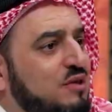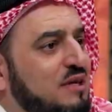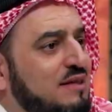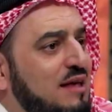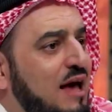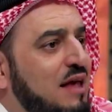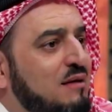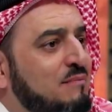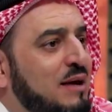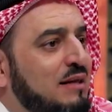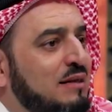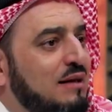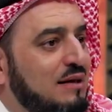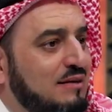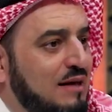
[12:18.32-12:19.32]
which always
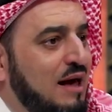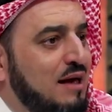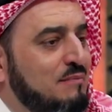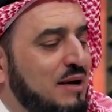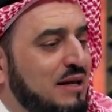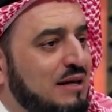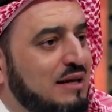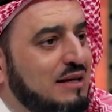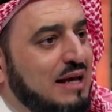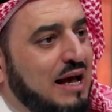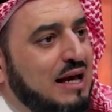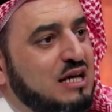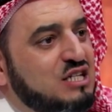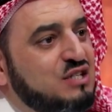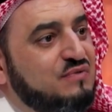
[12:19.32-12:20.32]
makes the Jew live in a
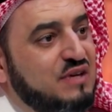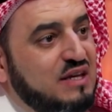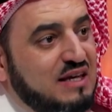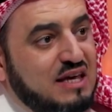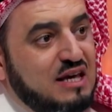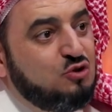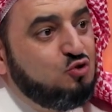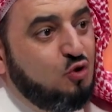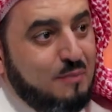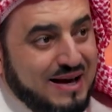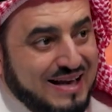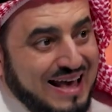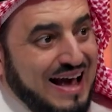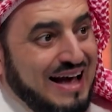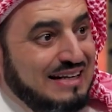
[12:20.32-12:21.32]
physical ghetto,
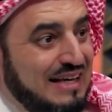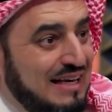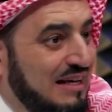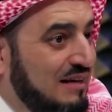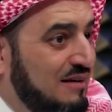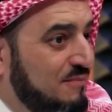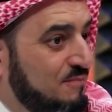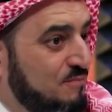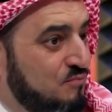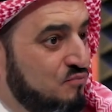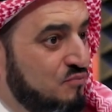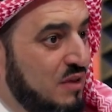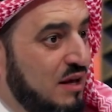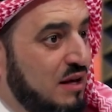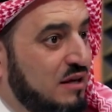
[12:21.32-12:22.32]
isolating
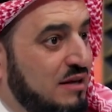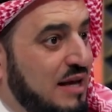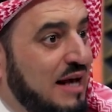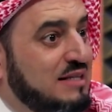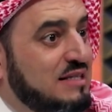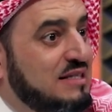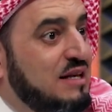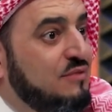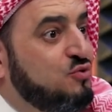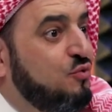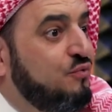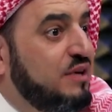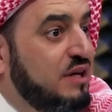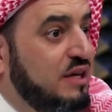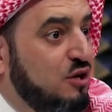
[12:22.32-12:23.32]
himself in a confined
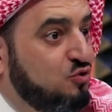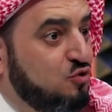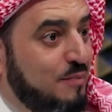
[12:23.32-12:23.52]
space.